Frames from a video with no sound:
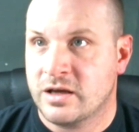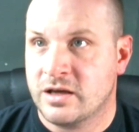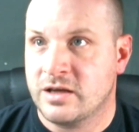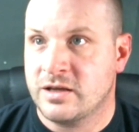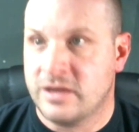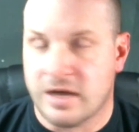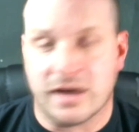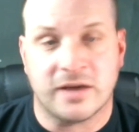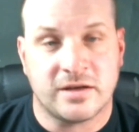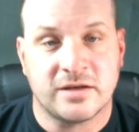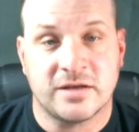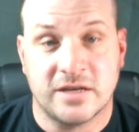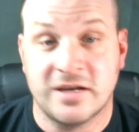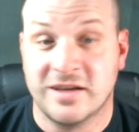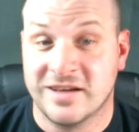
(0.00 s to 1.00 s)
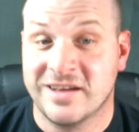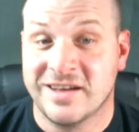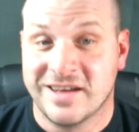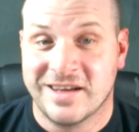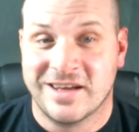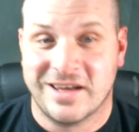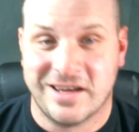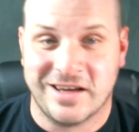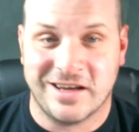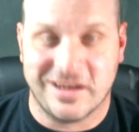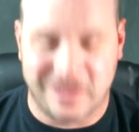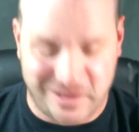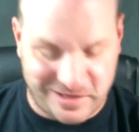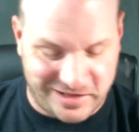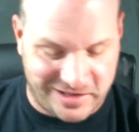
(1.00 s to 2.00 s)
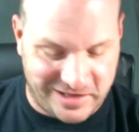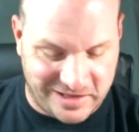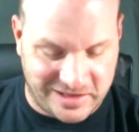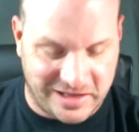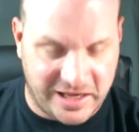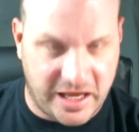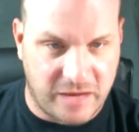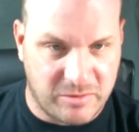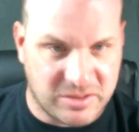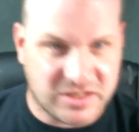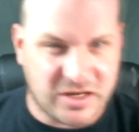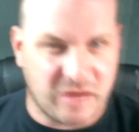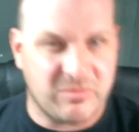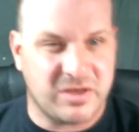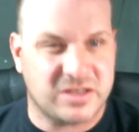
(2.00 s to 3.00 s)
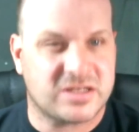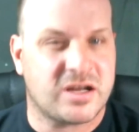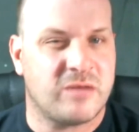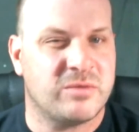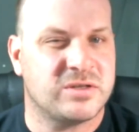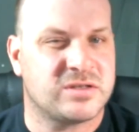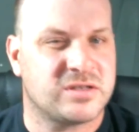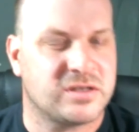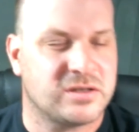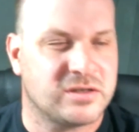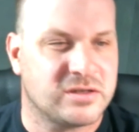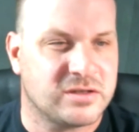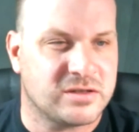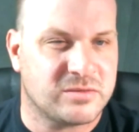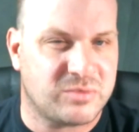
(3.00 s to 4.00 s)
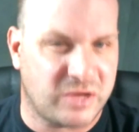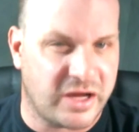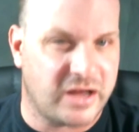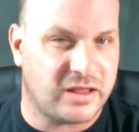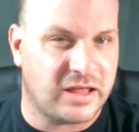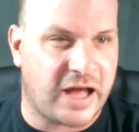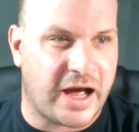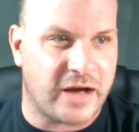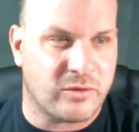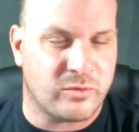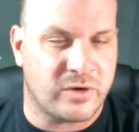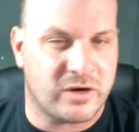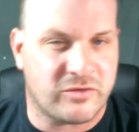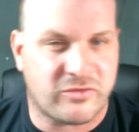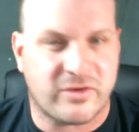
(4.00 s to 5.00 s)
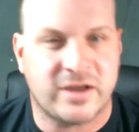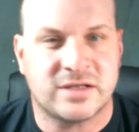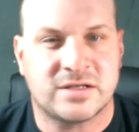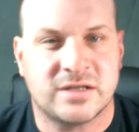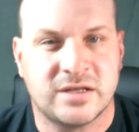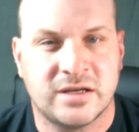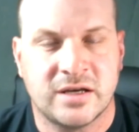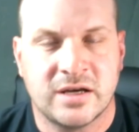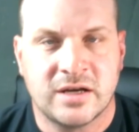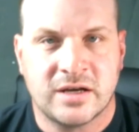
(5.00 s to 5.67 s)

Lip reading: Yeah, in the game it's coming to play a lot where frenzy.